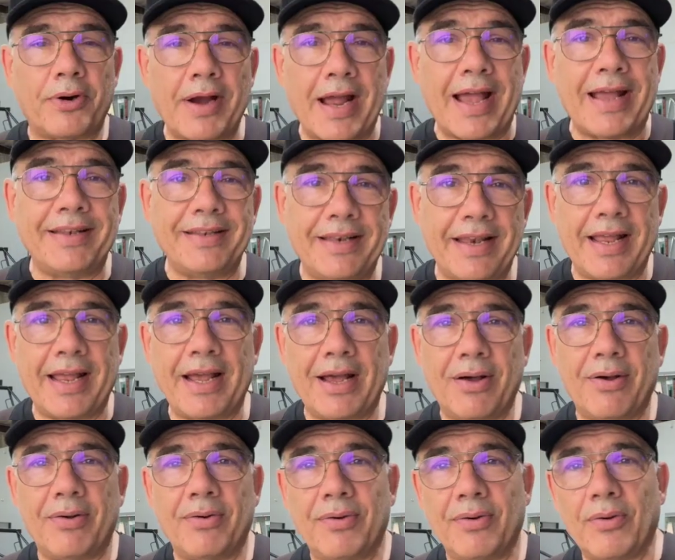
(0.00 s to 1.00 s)
at
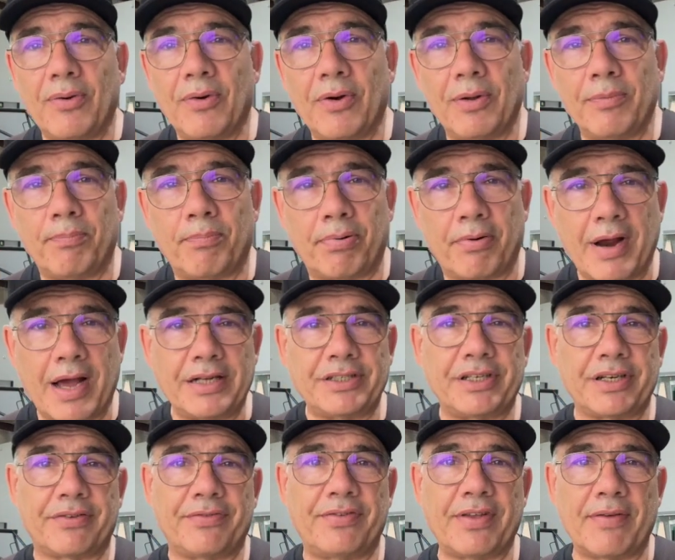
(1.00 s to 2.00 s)
now on
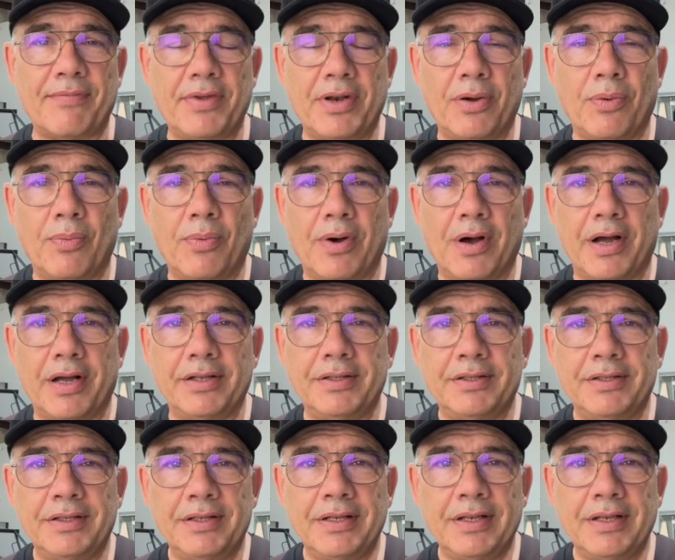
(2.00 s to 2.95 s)
Project 701.